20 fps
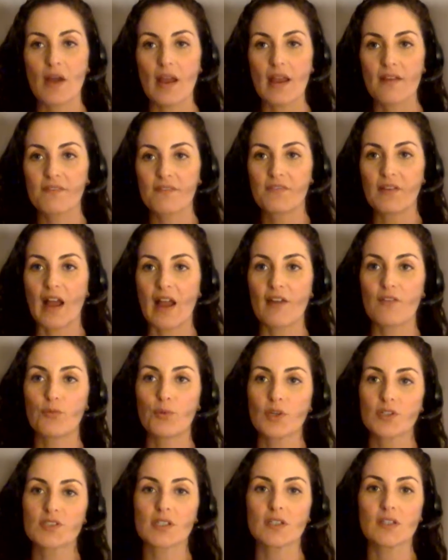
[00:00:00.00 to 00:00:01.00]
I've
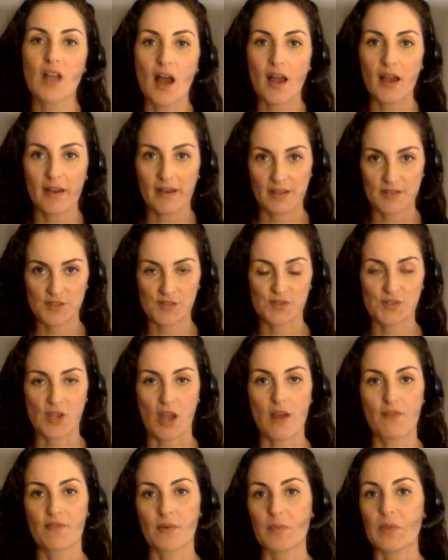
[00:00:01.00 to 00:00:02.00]
worked a lot, as you
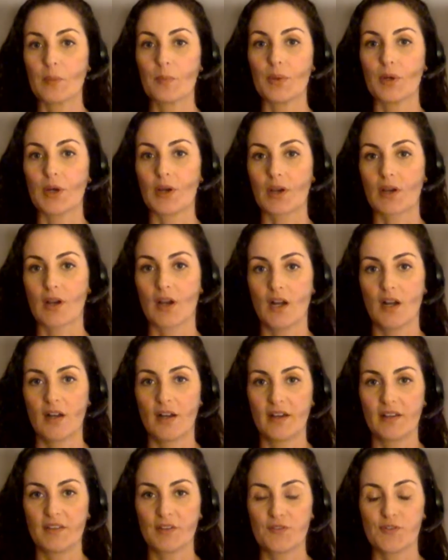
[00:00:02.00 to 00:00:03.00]
saw from the book,
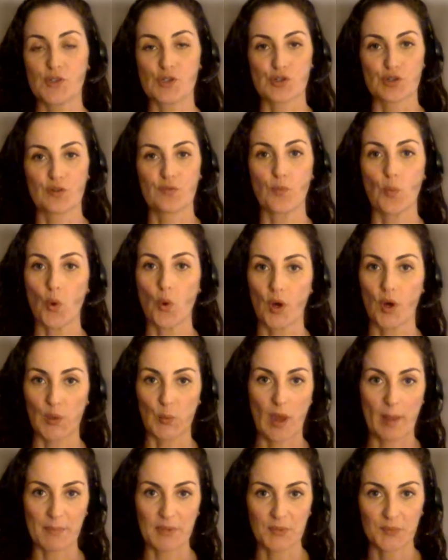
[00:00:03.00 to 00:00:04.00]
on the future of war and
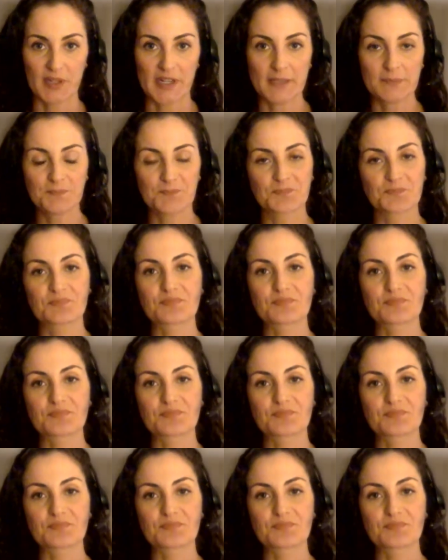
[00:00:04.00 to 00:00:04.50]
weaponry.